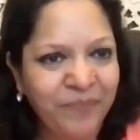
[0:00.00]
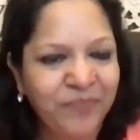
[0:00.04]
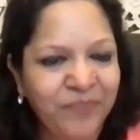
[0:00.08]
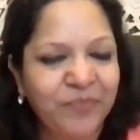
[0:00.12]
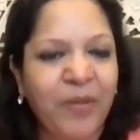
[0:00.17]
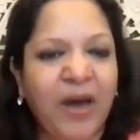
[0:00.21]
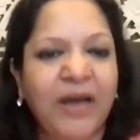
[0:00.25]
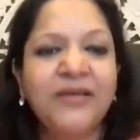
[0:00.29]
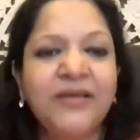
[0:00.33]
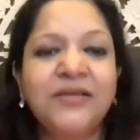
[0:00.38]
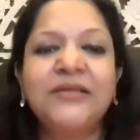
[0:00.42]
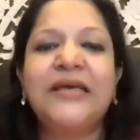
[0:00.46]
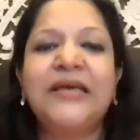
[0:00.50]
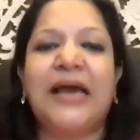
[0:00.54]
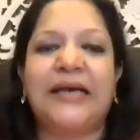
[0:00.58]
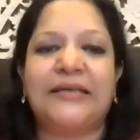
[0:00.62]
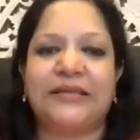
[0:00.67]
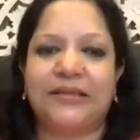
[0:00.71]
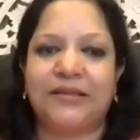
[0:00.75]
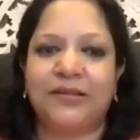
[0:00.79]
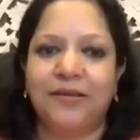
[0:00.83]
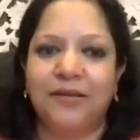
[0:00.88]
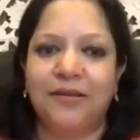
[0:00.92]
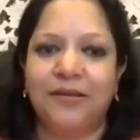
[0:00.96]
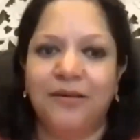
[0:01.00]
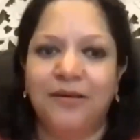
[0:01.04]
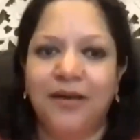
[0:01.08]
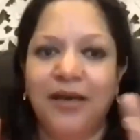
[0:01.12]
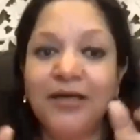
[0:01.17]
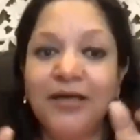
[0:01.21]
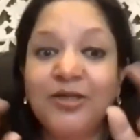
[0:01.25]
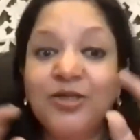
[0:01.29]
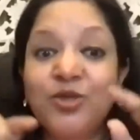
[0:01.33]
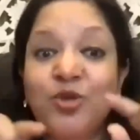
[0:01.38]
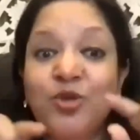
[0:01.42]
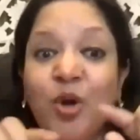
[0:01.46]
But yes,
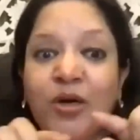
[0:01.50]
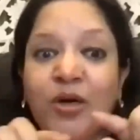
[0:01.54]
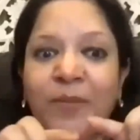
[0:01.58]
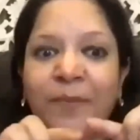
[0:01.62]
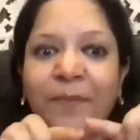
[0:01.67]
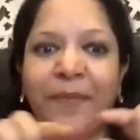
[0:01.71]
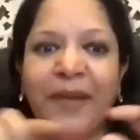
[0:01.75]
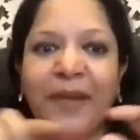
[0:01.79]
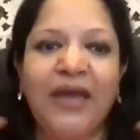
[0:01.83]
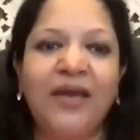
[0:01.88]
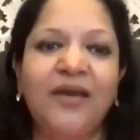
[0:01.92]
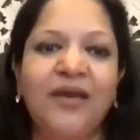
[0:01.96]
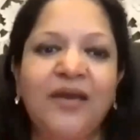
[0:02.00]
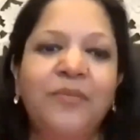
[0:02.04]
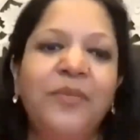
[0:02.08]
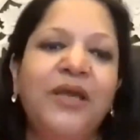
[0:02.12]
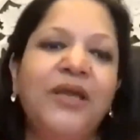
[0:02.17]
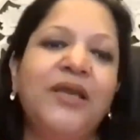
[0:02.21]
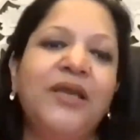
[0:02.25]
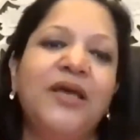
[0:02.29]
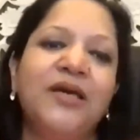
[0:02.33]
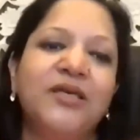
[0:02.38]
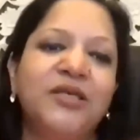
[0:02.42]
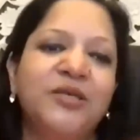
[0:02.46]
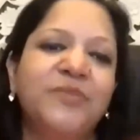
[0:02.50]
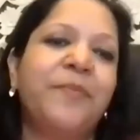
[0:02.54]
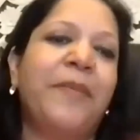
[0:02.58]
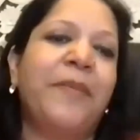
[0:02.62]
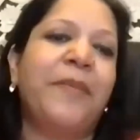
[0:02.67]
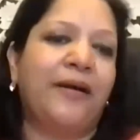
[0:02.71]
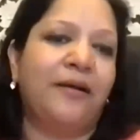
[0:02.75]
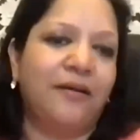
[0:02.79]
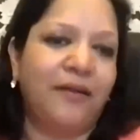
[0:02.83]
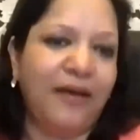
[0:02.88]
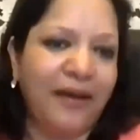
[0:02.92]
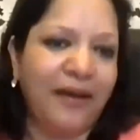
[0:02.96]
it's not a paid media
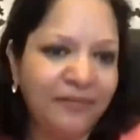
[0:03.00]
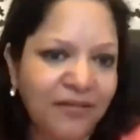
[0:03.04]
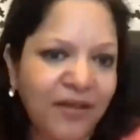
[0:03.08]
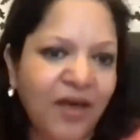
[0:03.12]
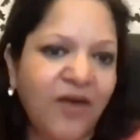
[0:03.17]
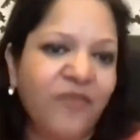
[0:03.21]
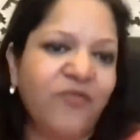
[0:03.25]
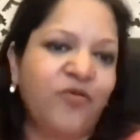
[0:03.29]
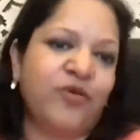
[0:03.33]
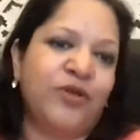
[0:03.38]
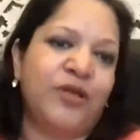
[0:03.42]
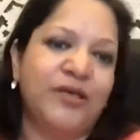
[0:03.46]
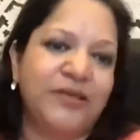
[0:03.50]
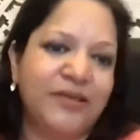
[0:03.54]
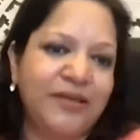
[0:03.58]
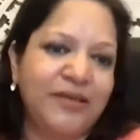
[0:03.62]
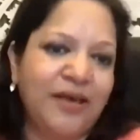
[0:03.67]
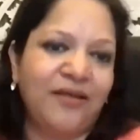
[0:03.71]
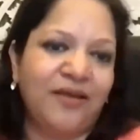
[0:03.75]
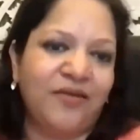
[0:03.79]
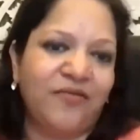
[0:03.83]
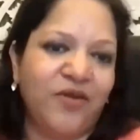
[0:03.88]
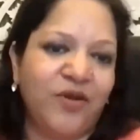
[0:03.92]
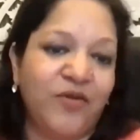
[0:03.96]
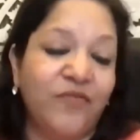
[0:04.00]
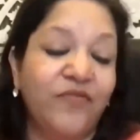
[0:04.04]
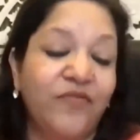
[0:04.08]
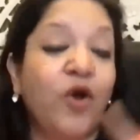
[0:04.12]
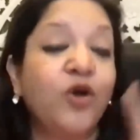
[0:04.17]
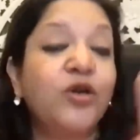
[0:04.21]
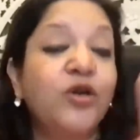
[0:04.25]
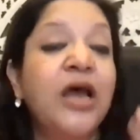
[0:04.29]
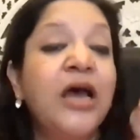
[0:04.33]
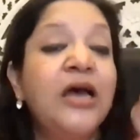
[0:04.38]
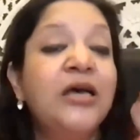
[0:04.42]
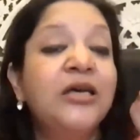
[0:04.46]
spend. And therefore they're saying that we have
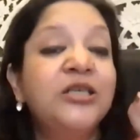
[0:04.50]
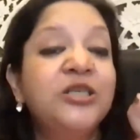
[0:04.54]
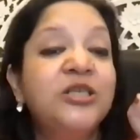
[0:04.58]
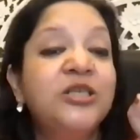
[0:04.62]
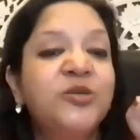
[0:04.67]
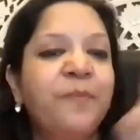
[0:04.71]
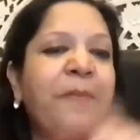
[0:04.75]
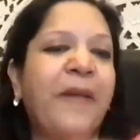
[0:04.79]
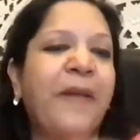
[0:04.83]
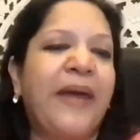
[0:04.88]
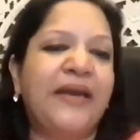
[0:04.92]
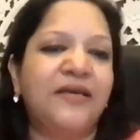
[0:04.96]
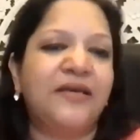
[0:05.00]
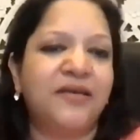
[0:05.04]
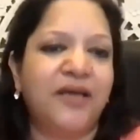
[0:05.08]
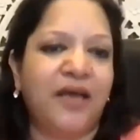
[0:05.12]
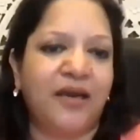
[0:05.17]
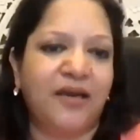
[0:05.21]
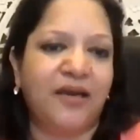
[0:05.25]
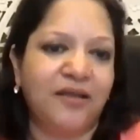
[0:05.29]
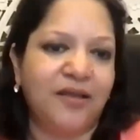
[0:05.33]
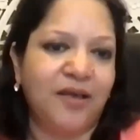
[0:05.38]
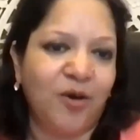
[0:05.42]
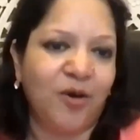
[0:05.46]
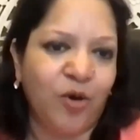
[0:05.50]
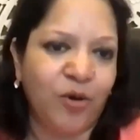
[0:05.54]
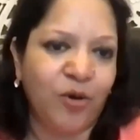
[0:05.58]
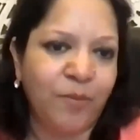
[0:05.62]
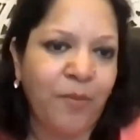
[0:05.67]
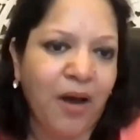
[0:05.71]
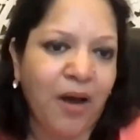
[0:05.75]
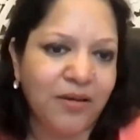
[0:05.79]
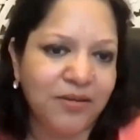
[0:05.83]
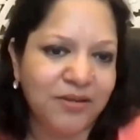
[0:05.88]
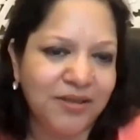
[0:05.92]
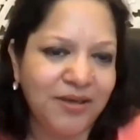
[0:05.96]
not spent anything on
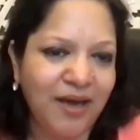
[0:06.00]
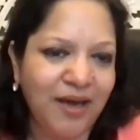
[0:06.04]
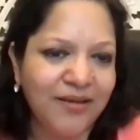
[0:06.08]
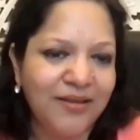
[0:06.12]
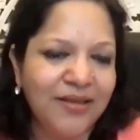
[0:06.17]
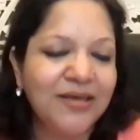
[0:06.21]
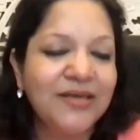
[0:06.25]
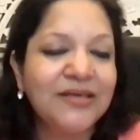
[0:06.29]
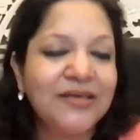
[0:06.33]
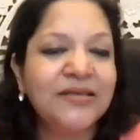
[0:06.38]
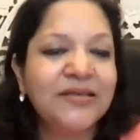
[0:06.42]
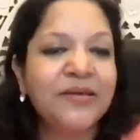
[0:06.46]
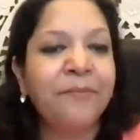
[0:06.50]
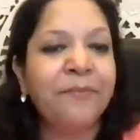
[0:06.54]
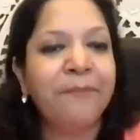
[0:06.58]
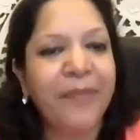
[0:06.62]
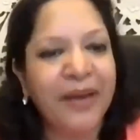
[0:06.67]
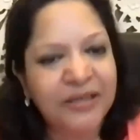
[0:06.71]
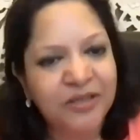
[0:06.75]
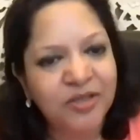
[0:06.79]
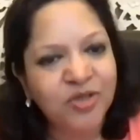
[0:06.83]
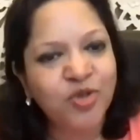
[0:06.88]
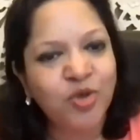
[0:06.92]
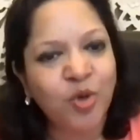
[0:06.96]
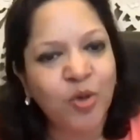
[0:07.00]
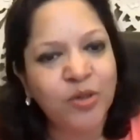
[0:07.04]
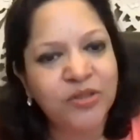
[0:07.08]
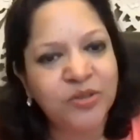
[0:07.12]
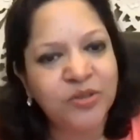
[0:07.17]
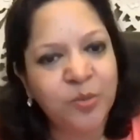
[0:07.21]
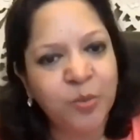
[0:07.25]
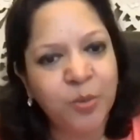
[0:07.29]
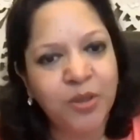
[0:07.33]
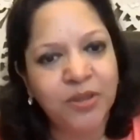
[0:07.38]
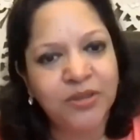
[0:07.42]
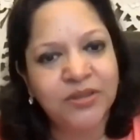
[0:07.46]
marketing, I think is a better choice
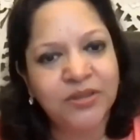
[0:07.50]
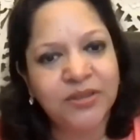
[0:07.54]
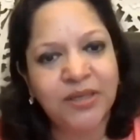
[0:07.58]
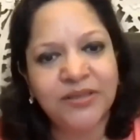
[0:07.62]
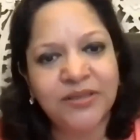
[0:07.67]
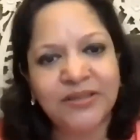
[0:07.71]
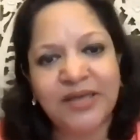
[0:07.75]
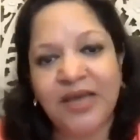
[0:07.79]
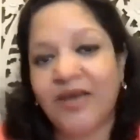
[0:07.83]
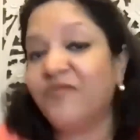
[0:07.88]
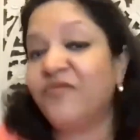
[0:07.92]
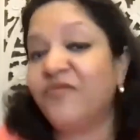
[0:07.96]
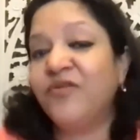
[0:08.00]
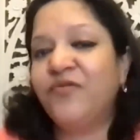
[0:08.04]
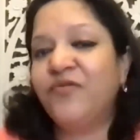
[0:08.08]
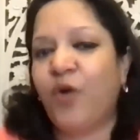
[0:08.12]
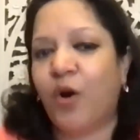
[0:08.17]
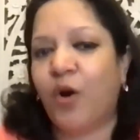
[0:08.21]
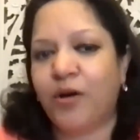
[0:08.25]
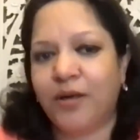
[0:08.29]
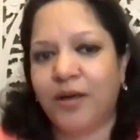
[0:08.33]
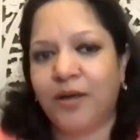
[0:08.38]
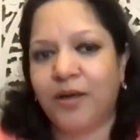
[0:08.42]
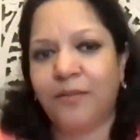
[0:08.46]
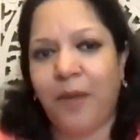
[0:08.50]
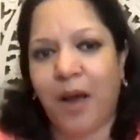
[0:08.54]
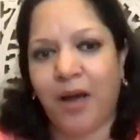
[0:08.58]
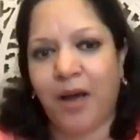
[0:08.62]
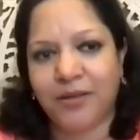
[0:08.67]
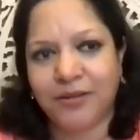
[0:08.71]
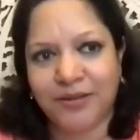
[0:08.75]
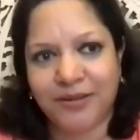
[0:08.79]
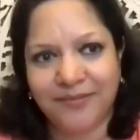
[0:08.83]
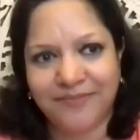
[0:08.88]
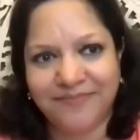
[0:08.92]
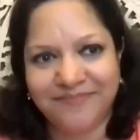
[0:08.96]
of words than saying we've not done
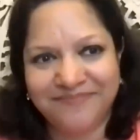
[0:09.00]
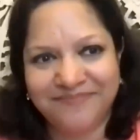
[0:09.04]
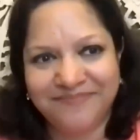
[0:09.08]
marketing.